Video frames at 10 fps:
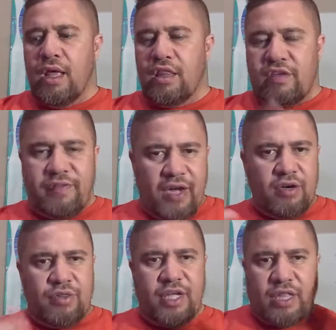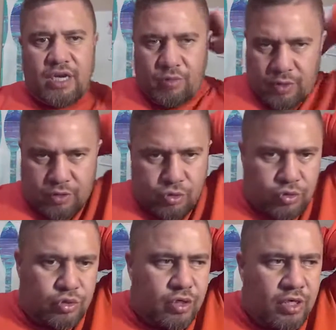The final thing that I want to
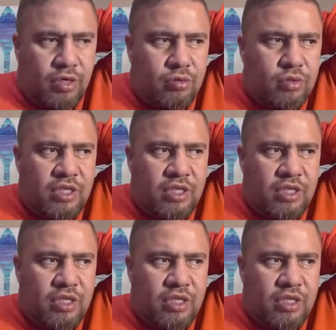talk to, and I'll